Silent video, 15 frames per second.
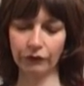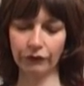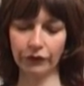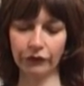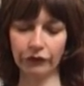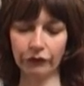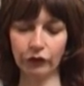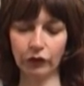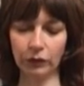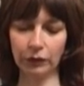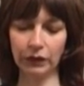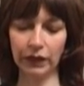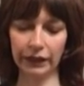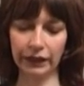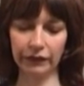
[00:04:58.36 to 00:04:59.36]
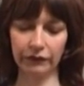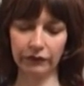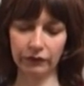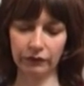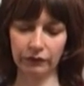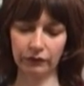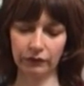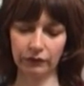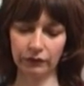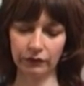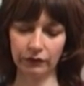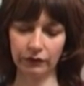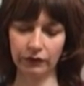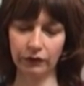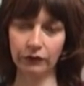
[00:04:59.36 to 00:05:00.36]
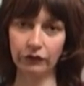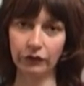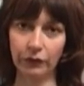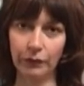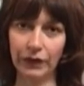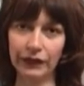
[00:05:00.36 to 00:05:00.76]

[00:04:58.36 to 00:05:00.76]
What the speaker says: First of all, apply it to the